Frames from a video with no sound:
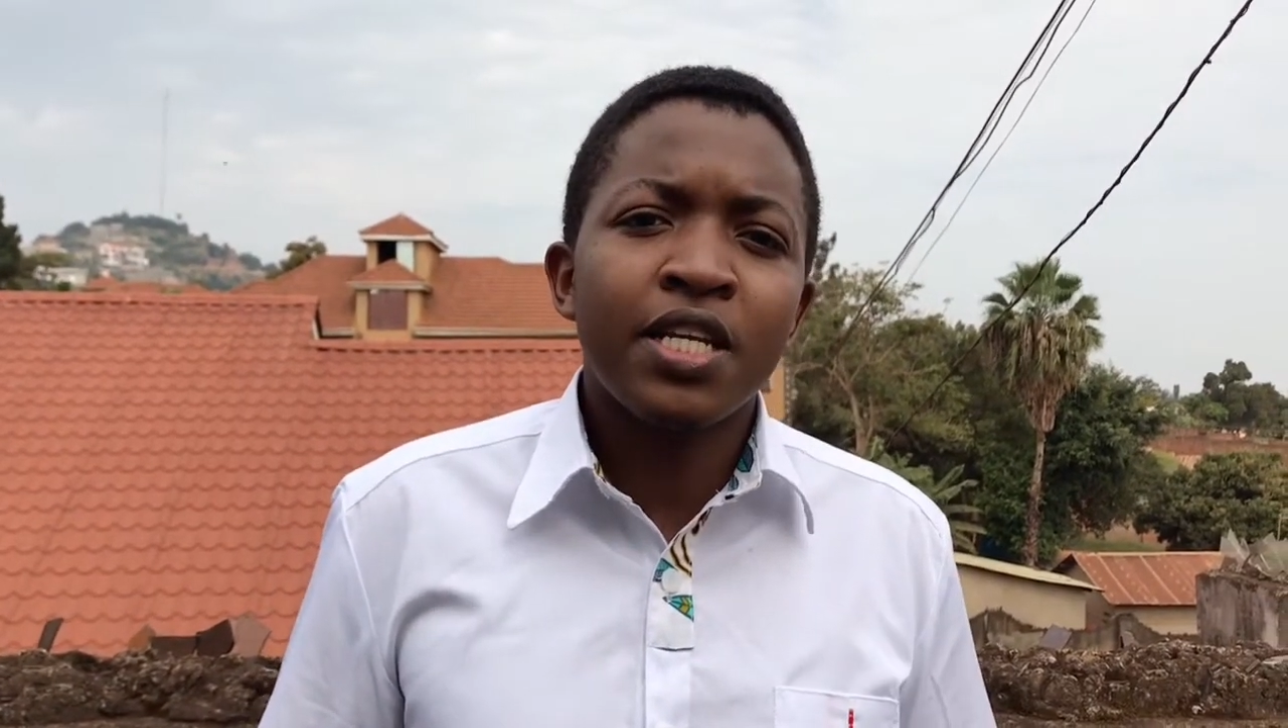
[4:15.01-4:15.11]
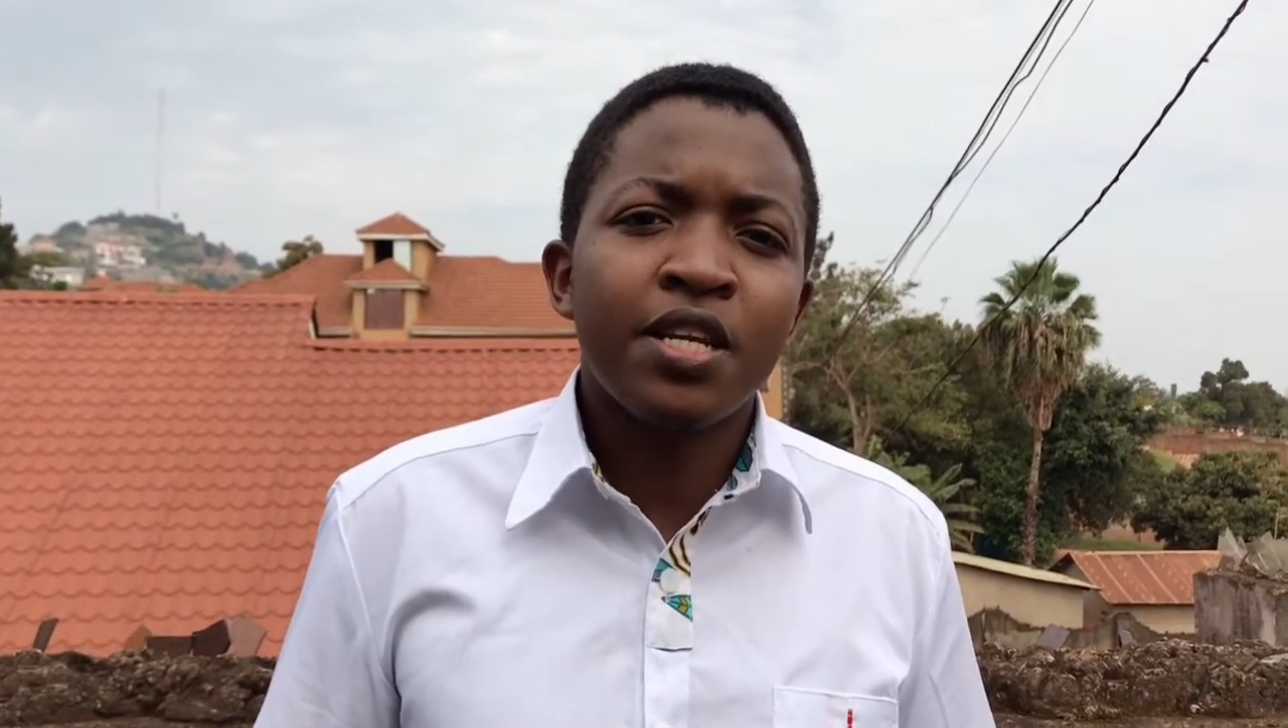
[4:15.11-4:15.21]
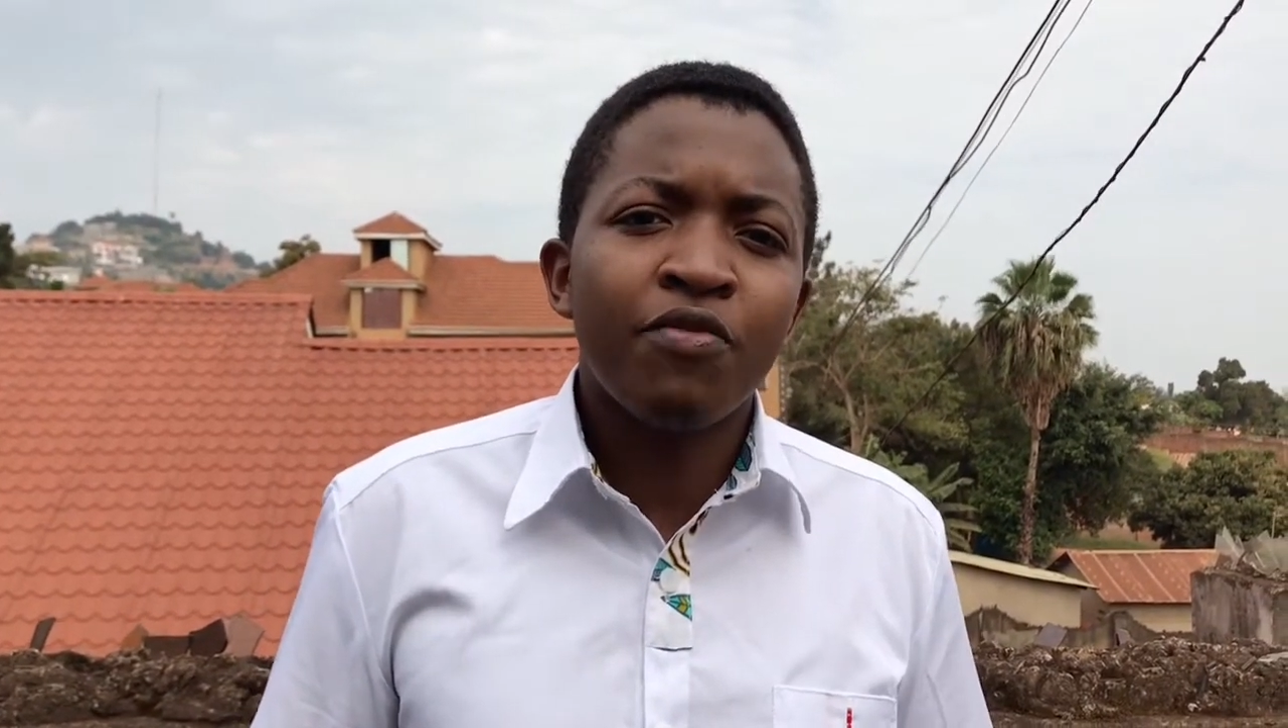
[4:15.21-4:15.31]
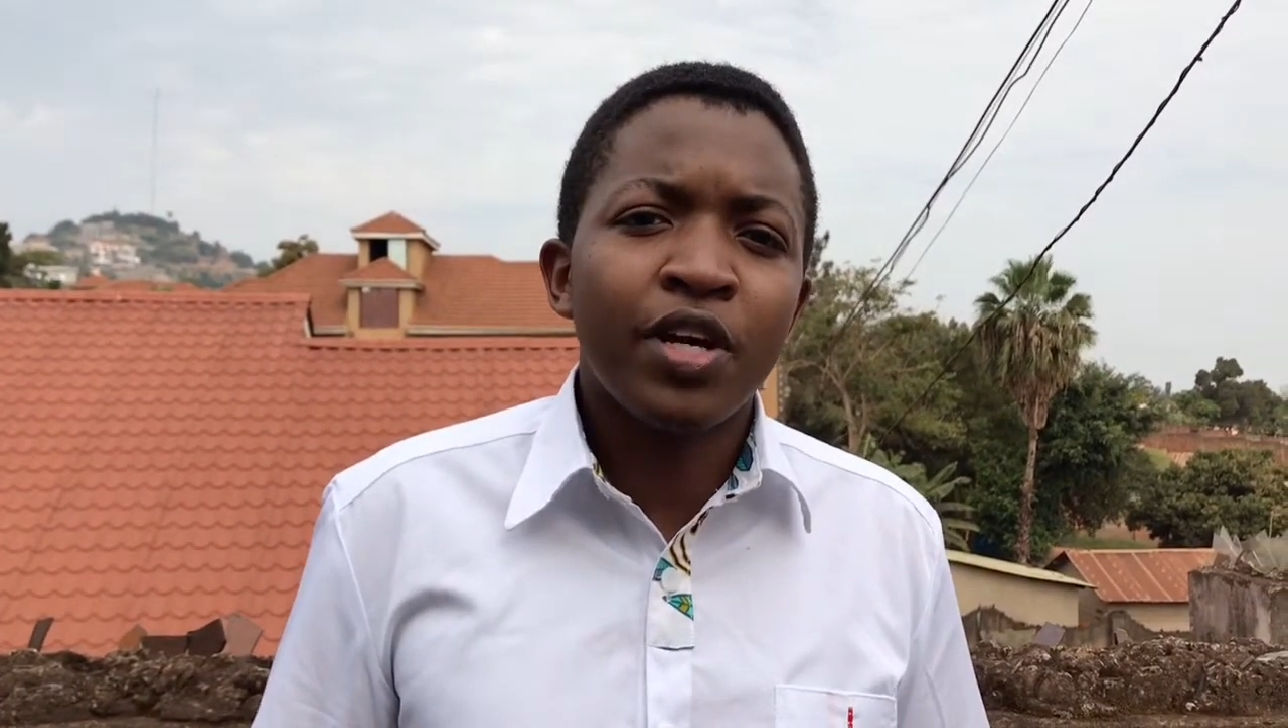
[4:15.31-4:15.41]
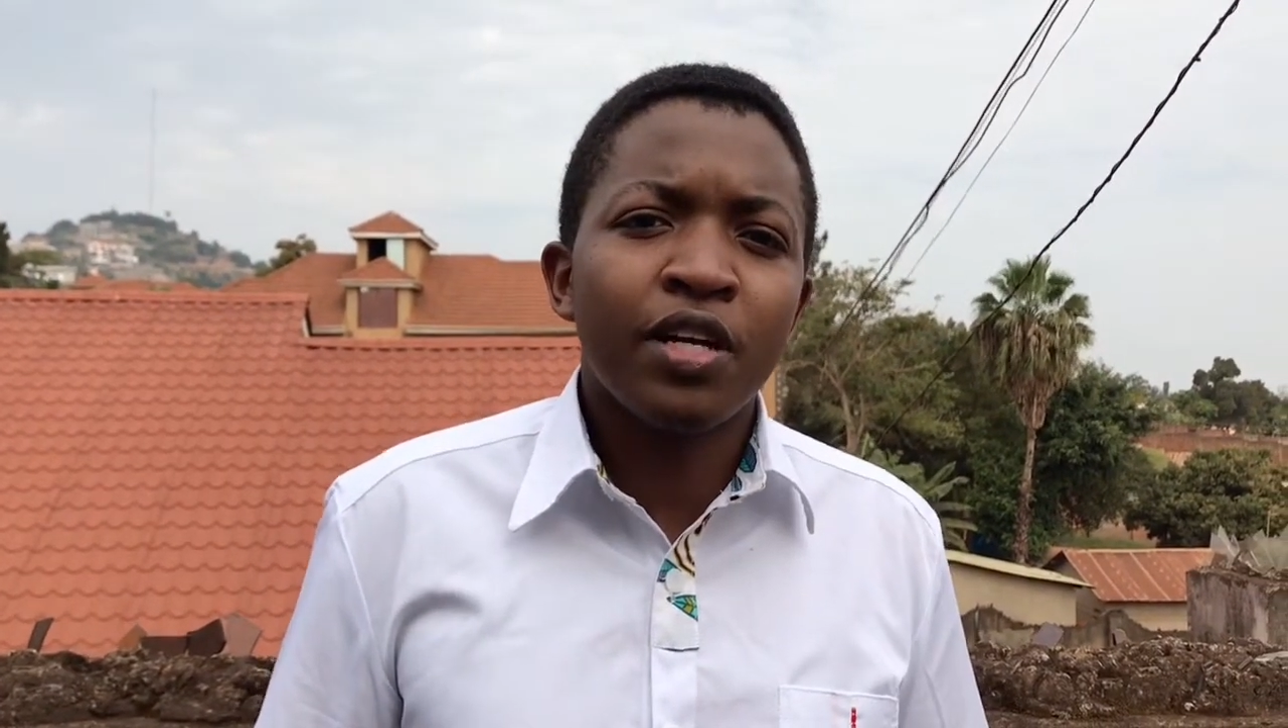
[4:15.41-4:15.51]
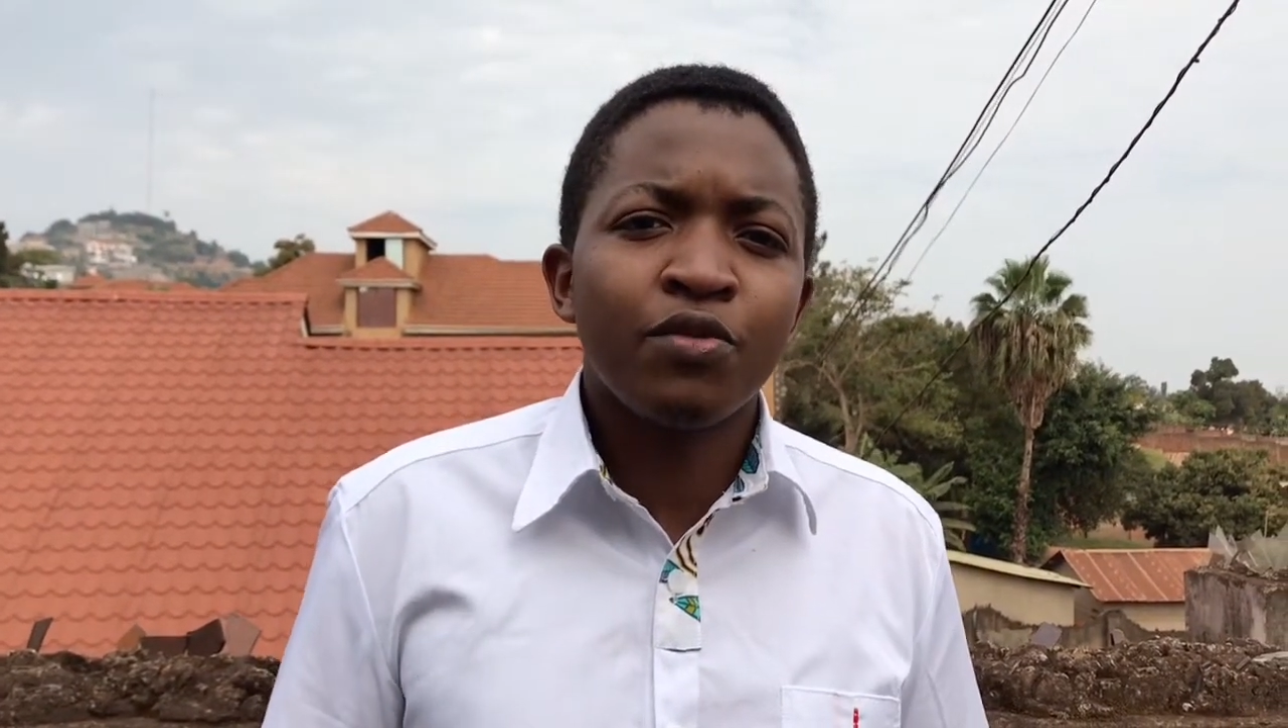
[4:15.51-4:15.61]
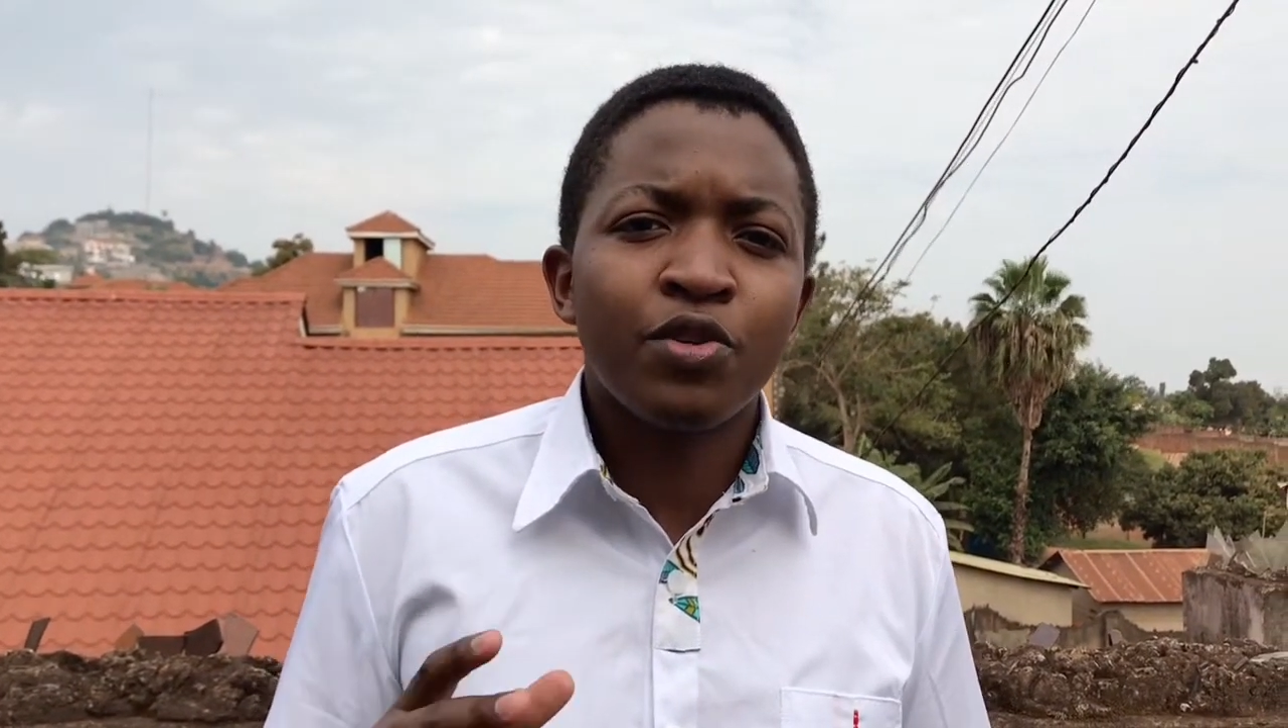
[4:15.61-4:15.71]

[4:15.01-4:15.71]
it difficult